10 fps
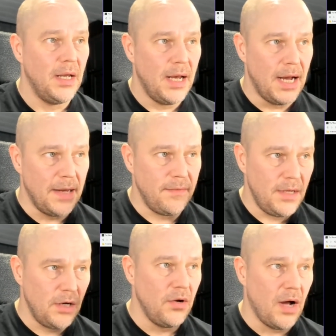And
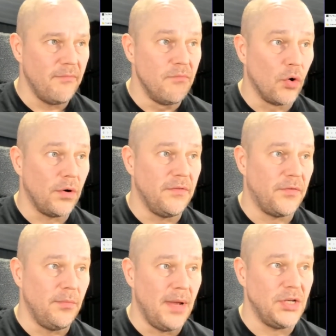here you have more
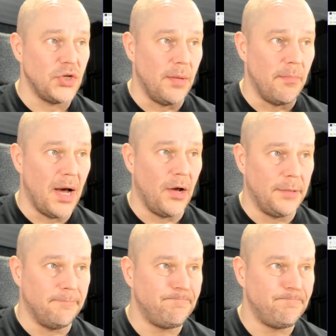information about it.